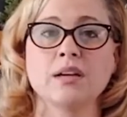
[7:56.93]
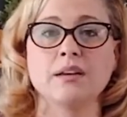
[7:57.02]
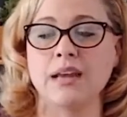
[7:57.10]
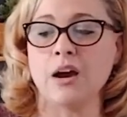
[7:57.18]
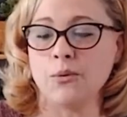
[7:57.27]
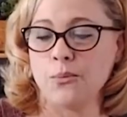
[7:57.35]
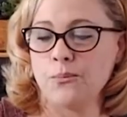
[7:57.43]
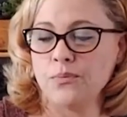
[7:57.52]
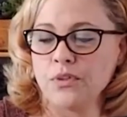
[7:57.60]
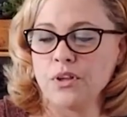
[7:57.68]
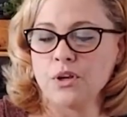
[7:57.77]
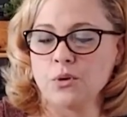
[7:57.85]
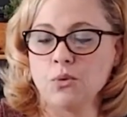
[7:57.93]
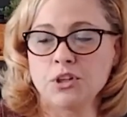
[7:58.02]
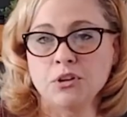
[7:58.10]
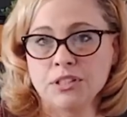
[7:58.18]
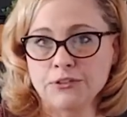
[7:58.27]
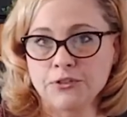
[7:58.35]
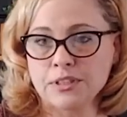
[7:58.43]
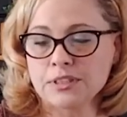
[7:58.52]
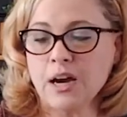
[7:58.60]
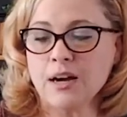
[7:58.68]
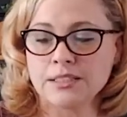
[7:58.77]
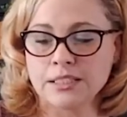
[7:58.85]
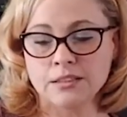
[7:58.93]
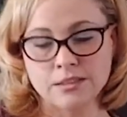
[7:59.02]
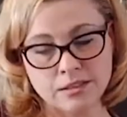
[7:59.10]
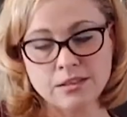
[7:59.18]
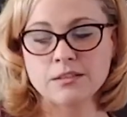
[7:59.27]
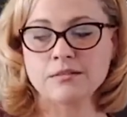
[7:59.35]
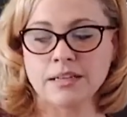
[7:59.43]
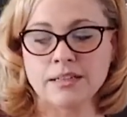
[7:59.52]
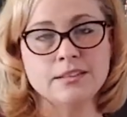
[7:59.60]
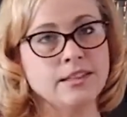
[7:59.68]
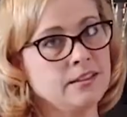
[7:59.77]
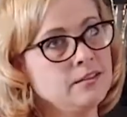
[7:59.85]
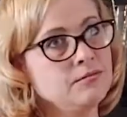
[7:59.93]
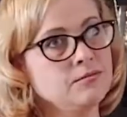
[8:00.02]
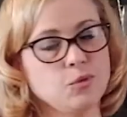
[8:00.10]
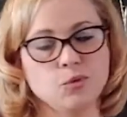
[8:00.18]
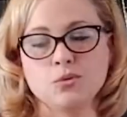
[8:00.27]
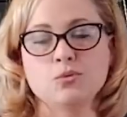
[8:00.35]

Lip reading: Now, what you'll need for this cocktail is, like I said,